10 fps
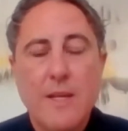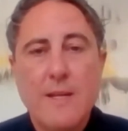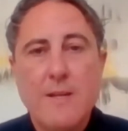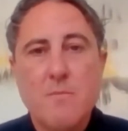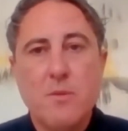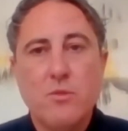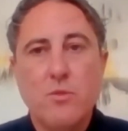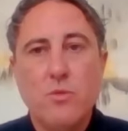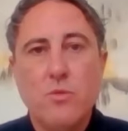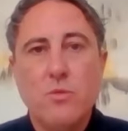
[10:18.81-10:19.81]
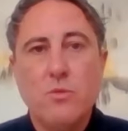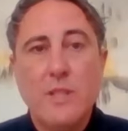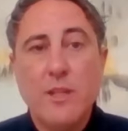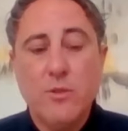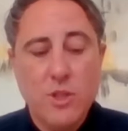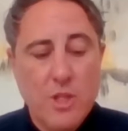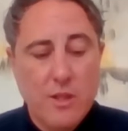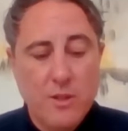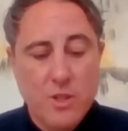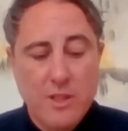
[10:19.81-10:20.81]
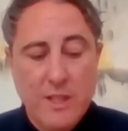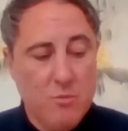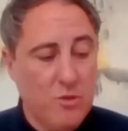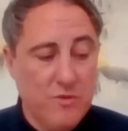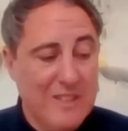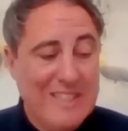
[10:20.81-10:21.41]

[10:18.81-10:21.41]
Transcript: to take on the challenge in terms of,